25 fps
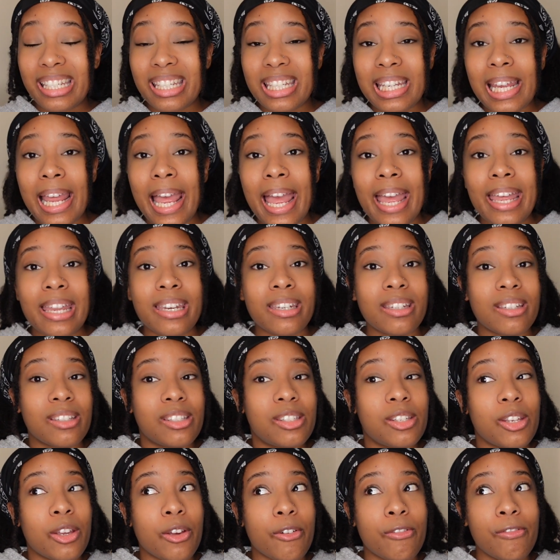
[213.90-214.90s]
10
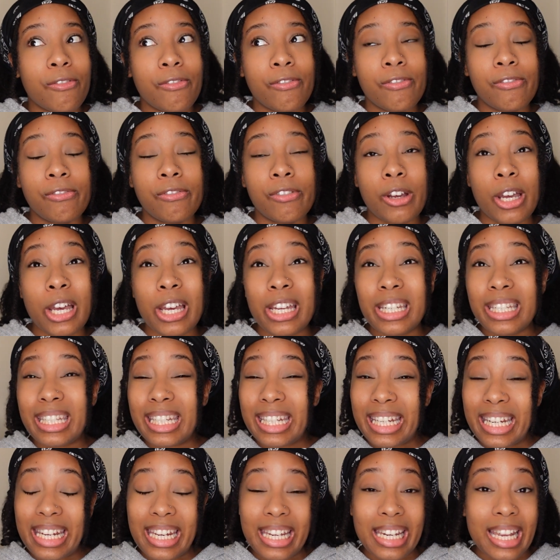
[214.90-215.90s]
to
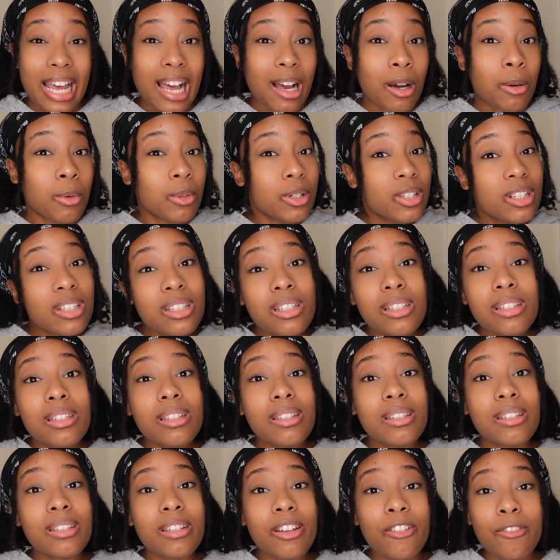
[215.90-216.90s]
13
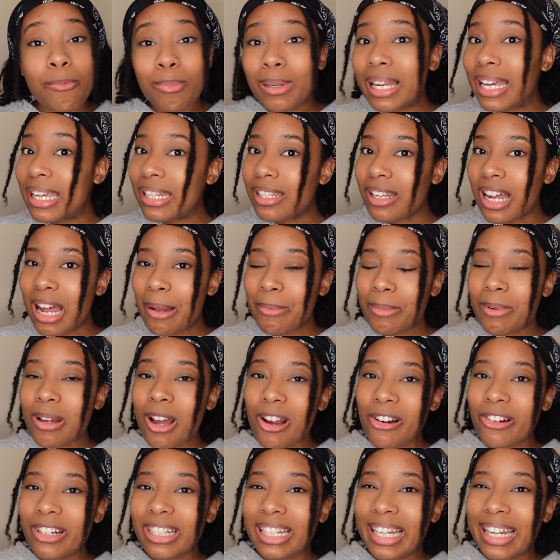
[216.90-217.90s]
hours of playtime
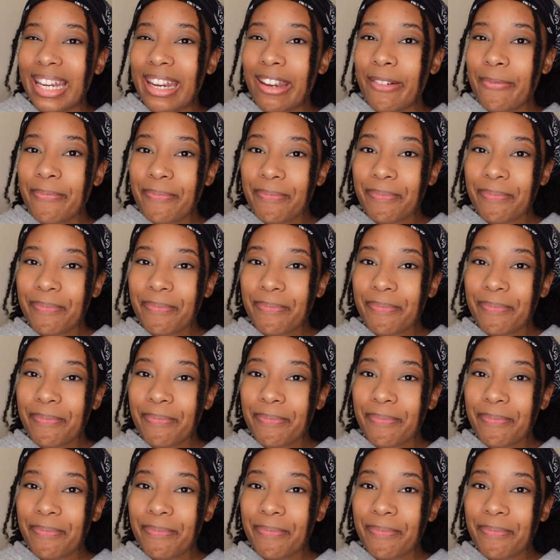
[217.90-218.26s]
currently.